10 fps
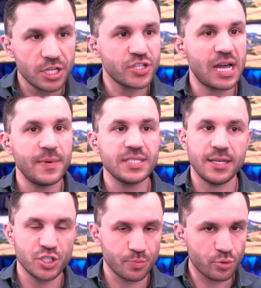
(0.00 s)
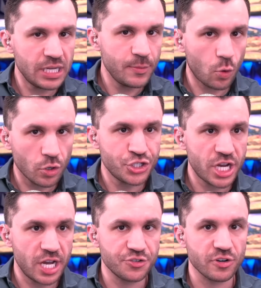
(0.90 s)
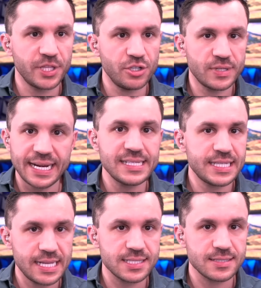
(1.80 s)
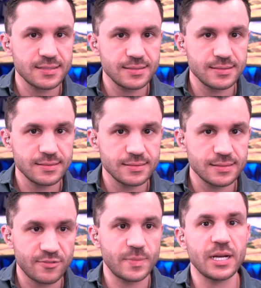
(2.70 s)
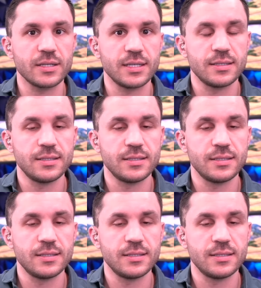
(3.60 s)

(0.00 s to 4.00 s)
Thomas, a Supreme Court judge from the United States of America,